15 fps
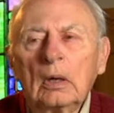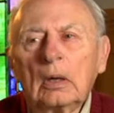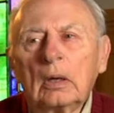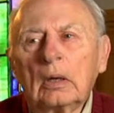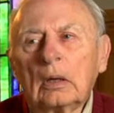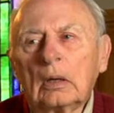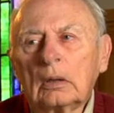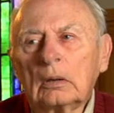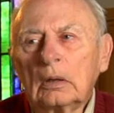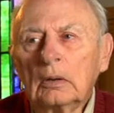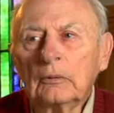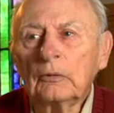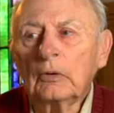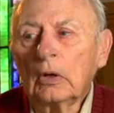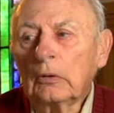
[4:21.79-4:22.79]
And
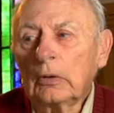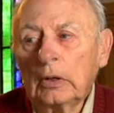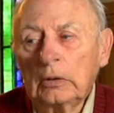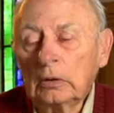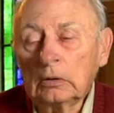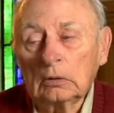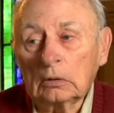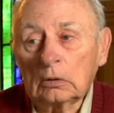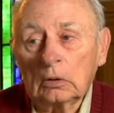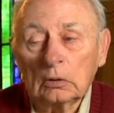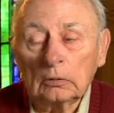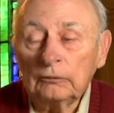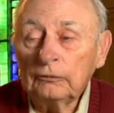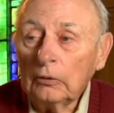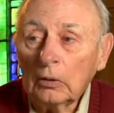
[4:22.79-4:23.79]
even though I didn't go
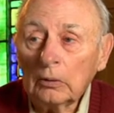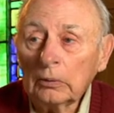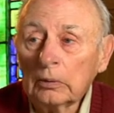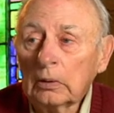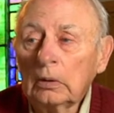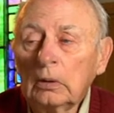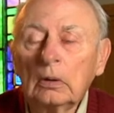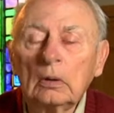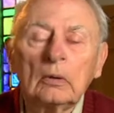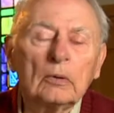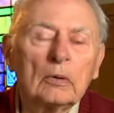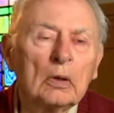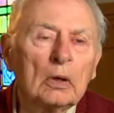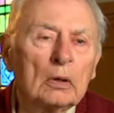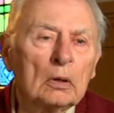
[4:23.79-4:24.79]
forward
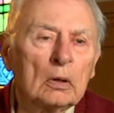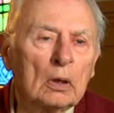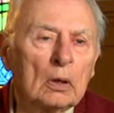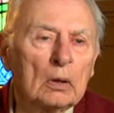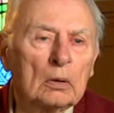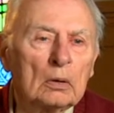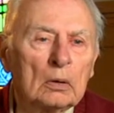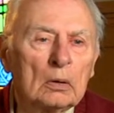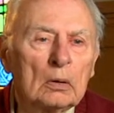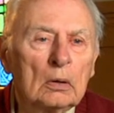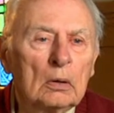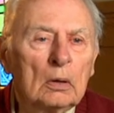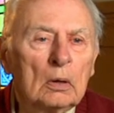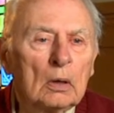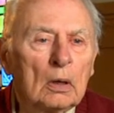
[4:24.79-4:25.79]
that night,
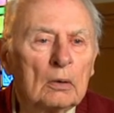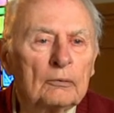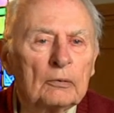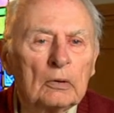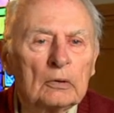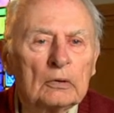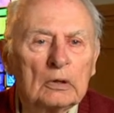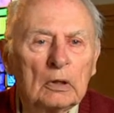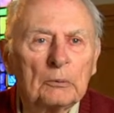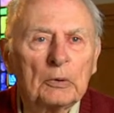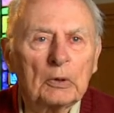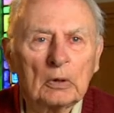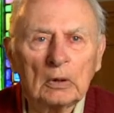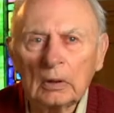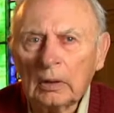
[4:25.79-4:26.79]
I felt
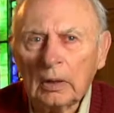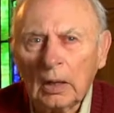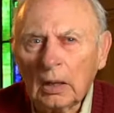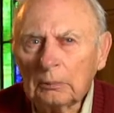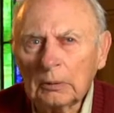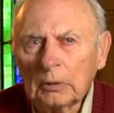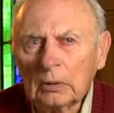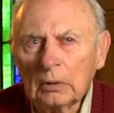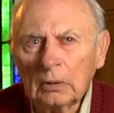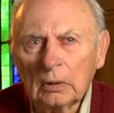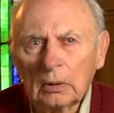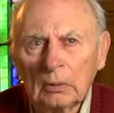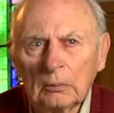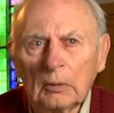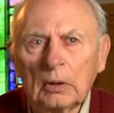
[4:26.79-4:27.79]
something had happened
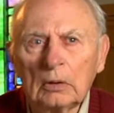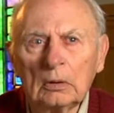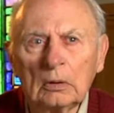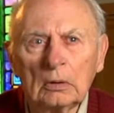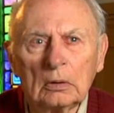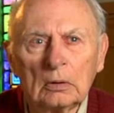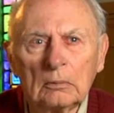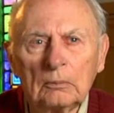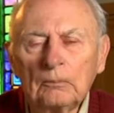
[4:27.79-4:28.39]
in my heart.